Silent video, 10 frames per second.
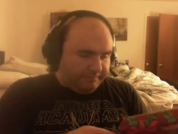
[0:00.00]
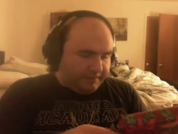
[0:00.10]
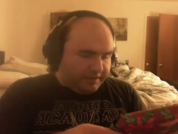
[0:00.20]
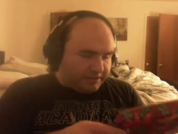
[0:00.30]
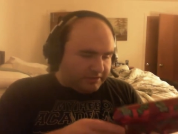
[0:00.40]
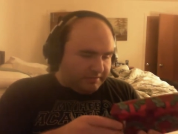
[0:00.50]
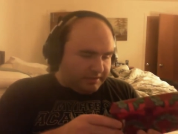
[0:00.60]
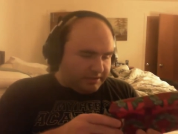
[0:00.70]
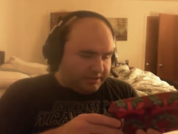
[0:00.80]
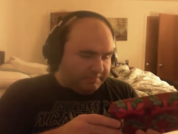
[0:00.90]
Not sure
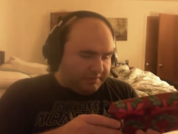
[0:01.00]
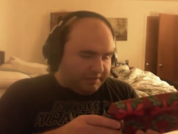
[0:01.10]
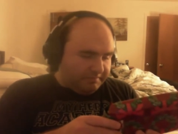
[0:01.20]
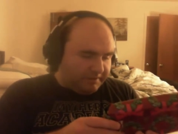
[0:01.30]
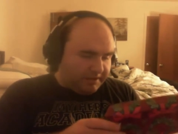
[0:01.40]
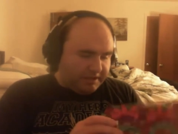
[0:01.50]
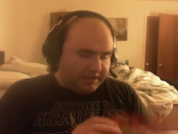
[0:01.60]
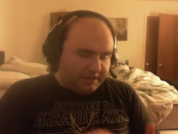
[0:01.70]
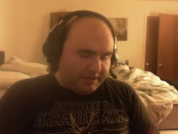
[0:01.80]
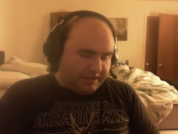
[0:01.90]
what this could be,
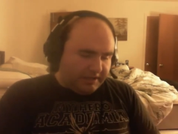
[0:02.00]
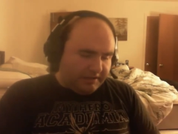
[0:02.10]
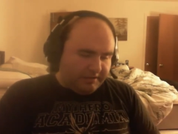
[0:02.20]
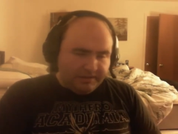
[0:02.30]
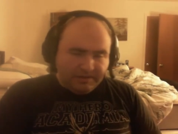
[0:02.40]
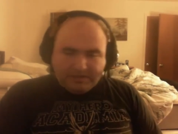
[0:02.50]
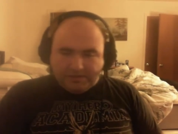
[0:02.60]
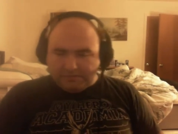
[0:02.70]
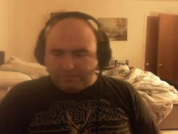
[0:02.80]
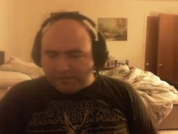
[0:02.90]
but
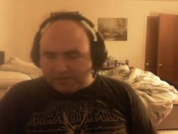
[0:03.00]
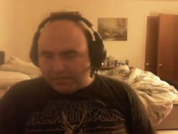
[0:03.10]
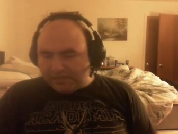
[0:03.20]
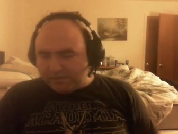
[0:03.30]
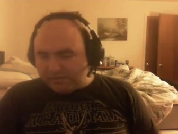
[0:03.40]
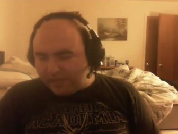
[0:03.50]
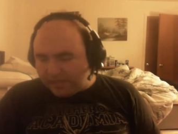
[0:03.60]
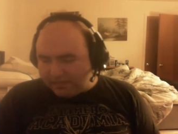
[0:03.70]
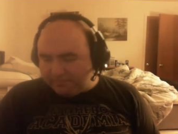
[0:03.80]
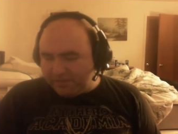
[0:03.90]
surprisingly there's
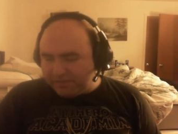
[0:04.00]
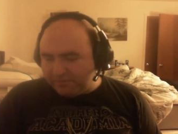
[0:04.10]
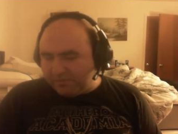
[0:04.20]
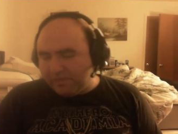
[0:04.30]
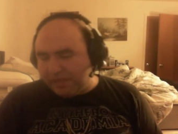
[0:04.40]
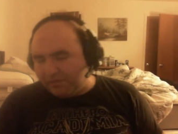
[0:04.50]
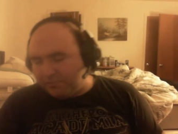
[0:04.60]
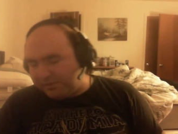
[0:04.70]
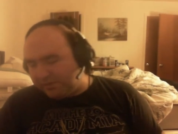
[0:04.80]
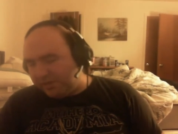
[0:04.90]
not that many. Well, okay,
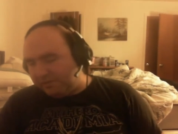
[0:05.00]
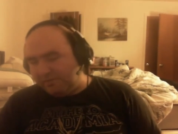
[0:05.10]
there was a